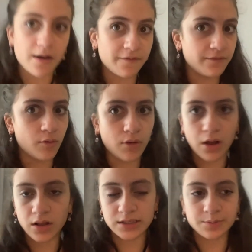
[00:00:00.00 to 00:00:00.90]
a full
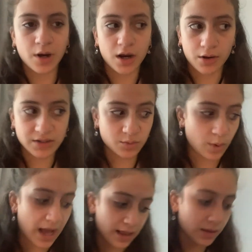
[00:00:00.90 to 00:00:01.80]
haul tomorrow as
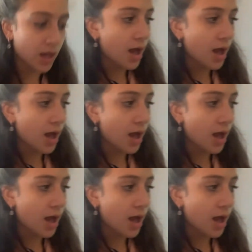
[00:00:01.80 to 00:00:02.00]
well.